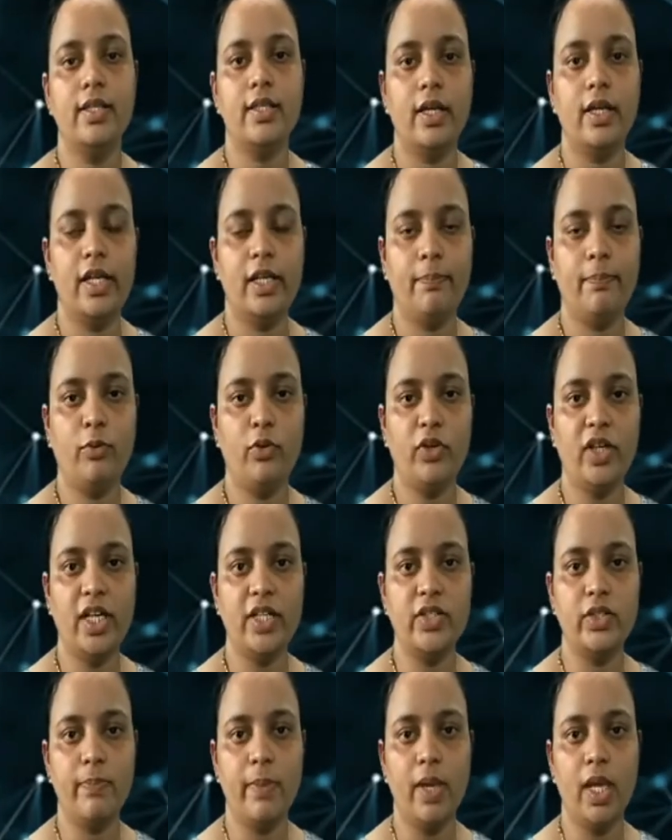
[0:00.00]
Input
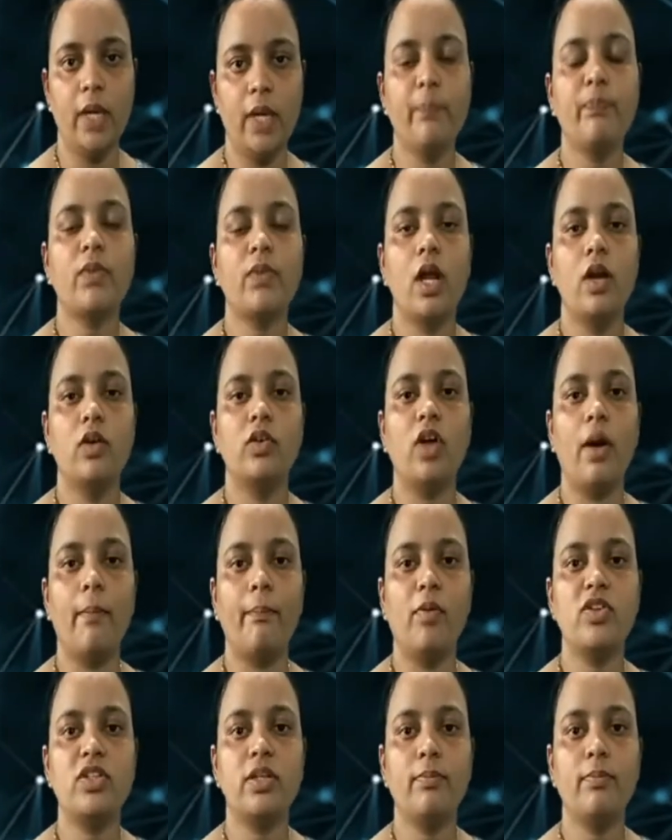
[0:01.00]
is B,
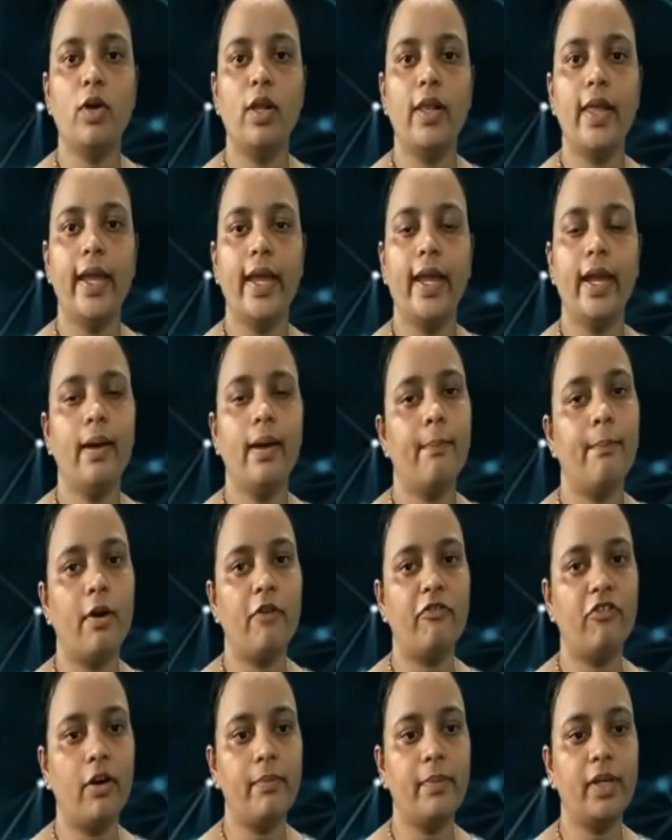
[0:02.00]
topmost symbol A,
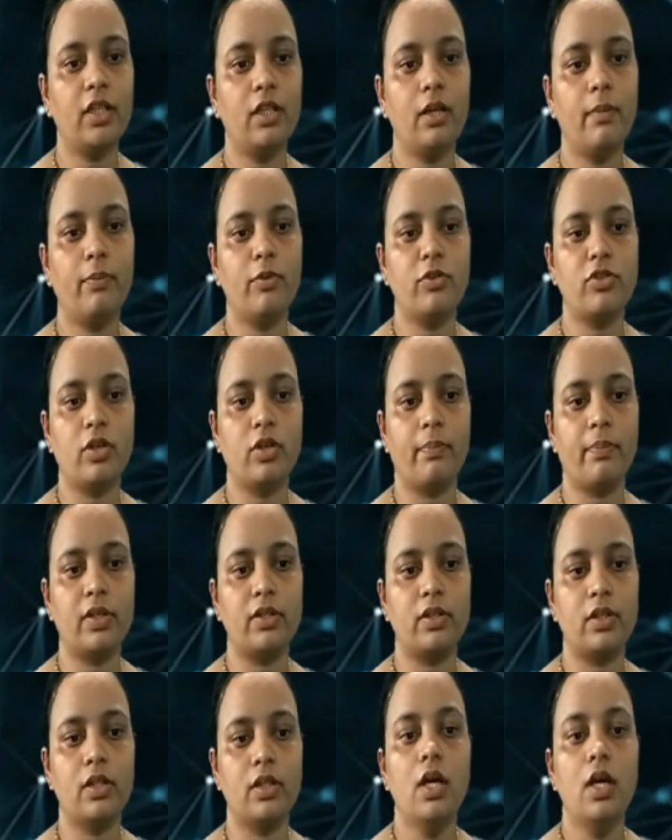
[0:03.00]
performing the push
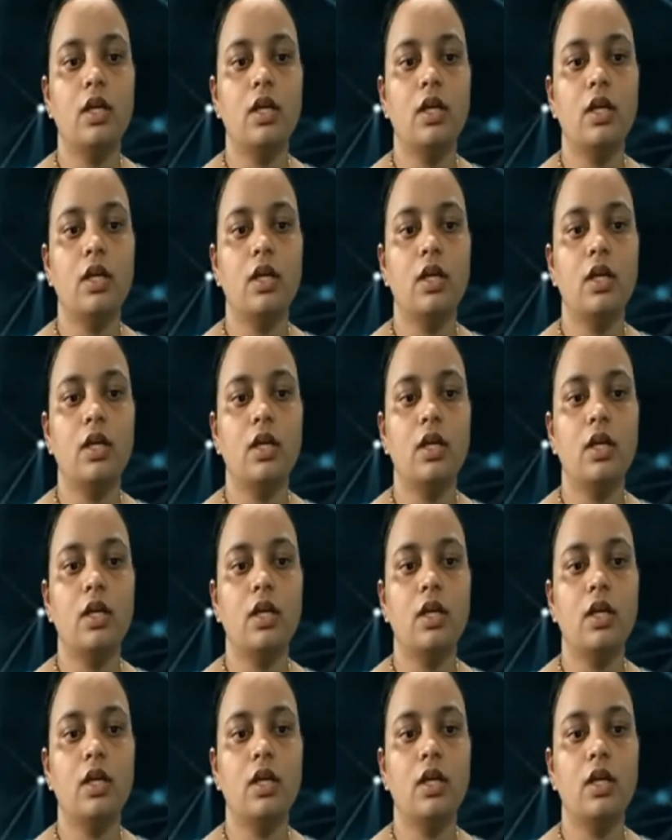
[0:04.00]
operation.